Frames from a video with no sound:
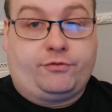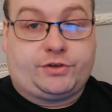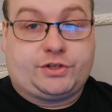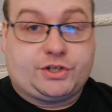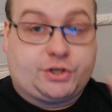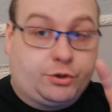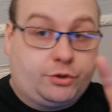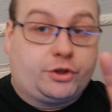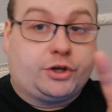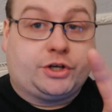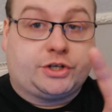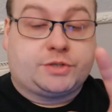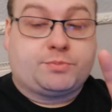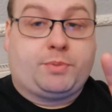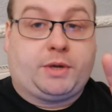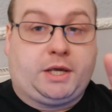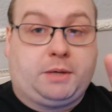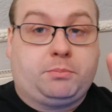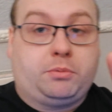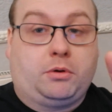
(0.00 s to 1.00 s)
to those
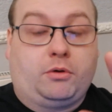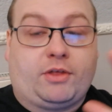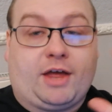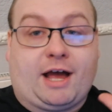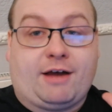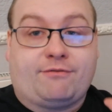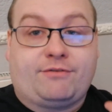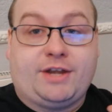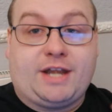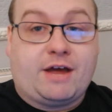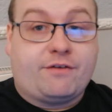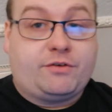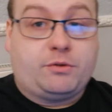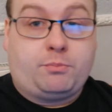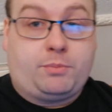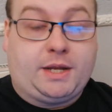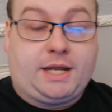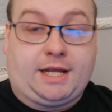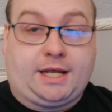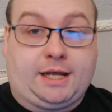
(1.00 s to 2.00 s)
people that have never
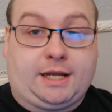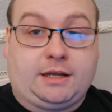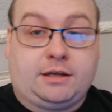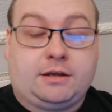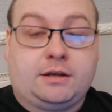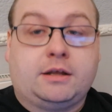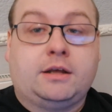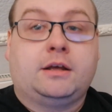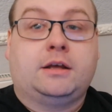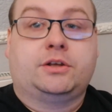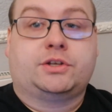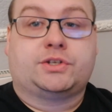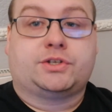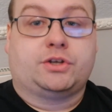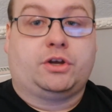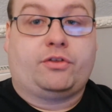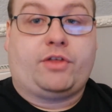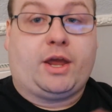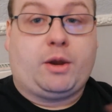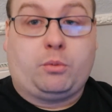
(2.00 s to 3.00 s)
been,
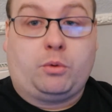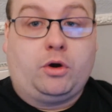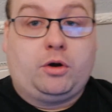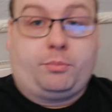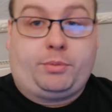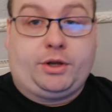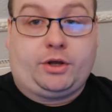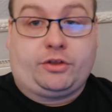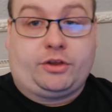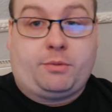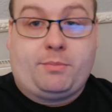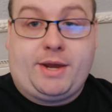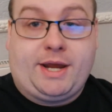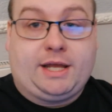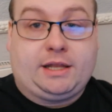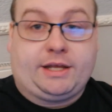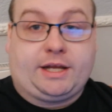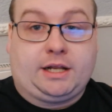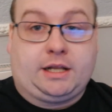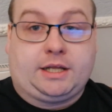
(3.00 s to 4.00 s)
so they won't be on the
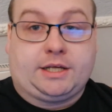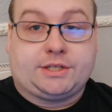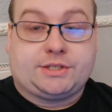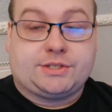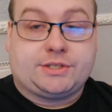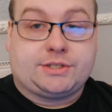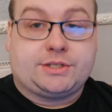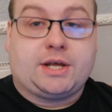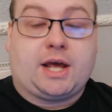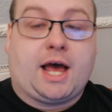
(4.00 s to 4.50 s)
mailing list.